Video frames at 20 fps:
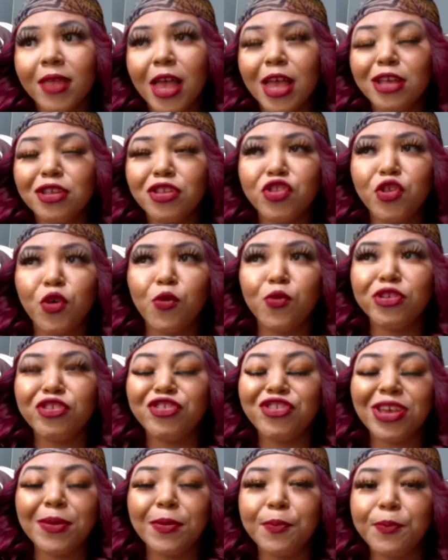so when
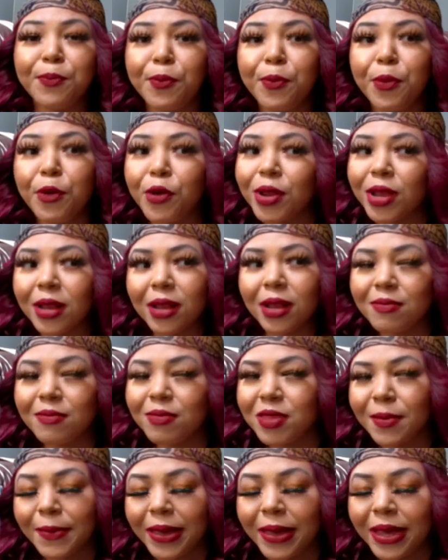she brought it up
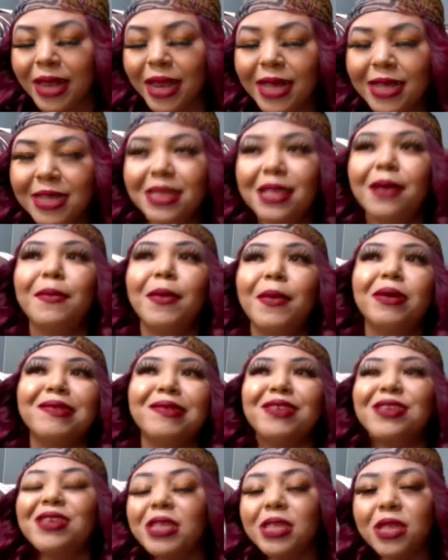to me last time, I was
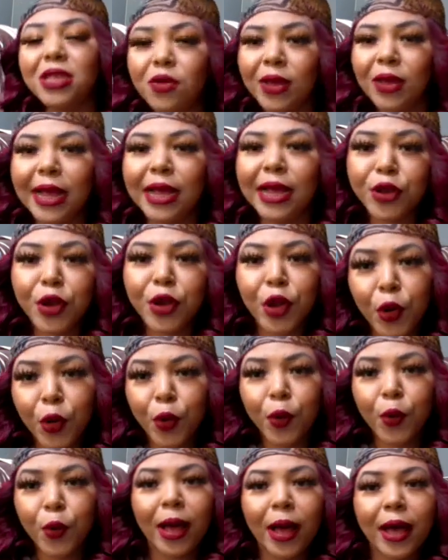just still like,
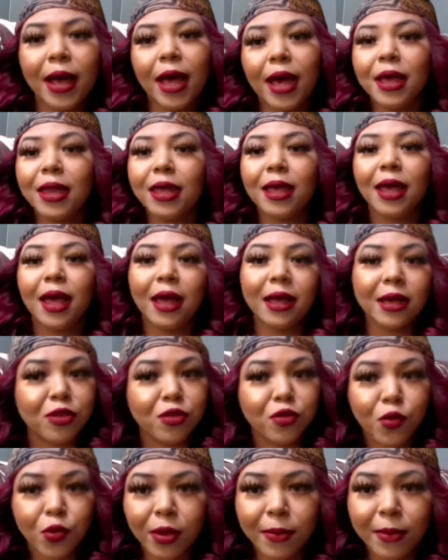no, I got it, I can do
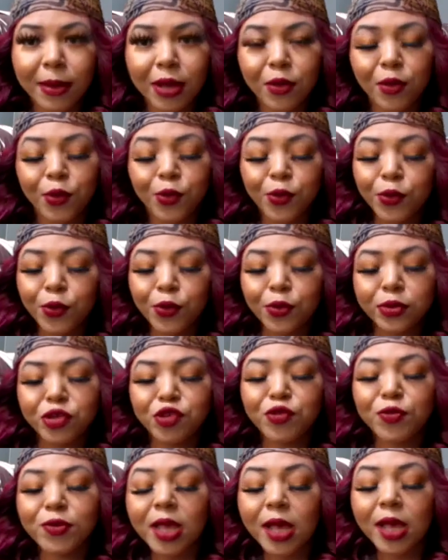it on my own. She
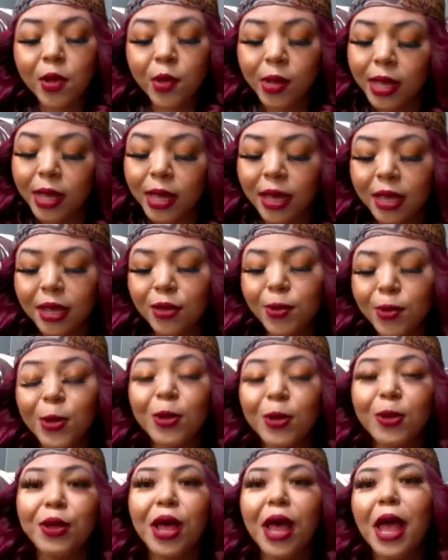was like, okay,
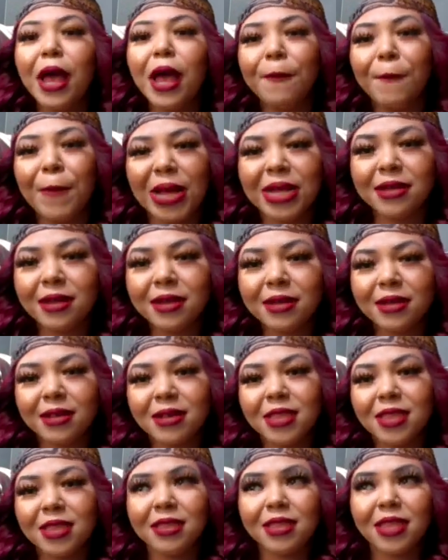my doctor
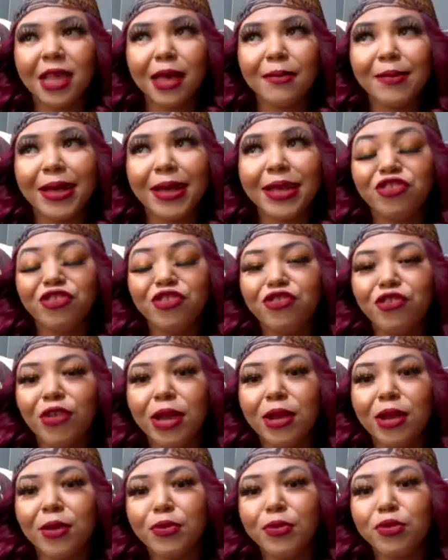is the type, like, she tried
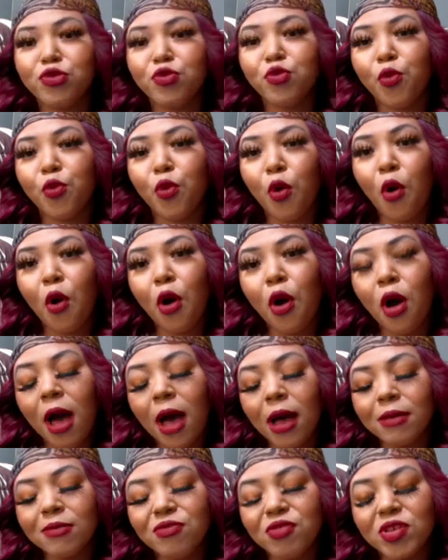to pursue all
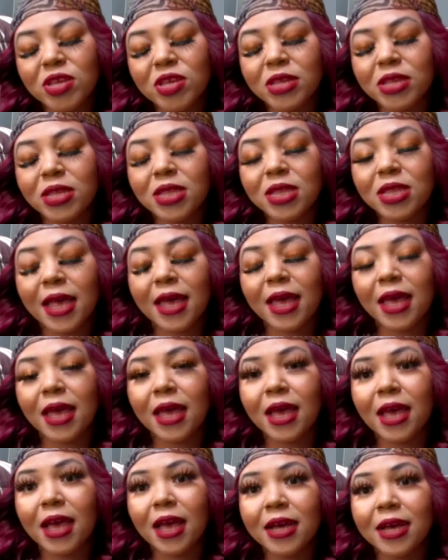options
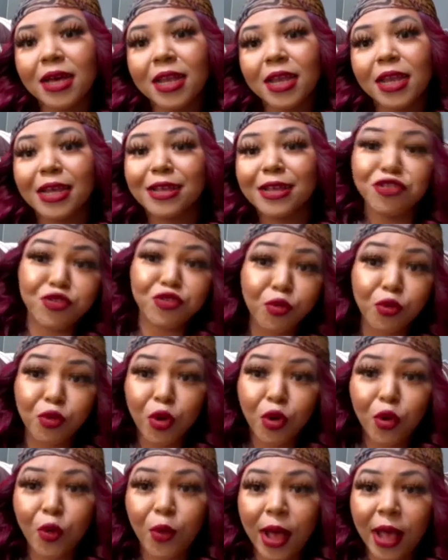and let you
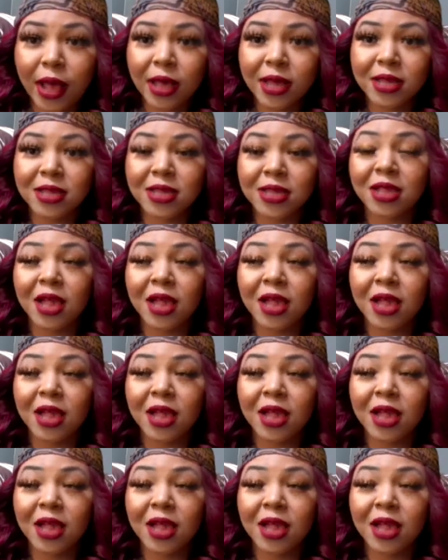know as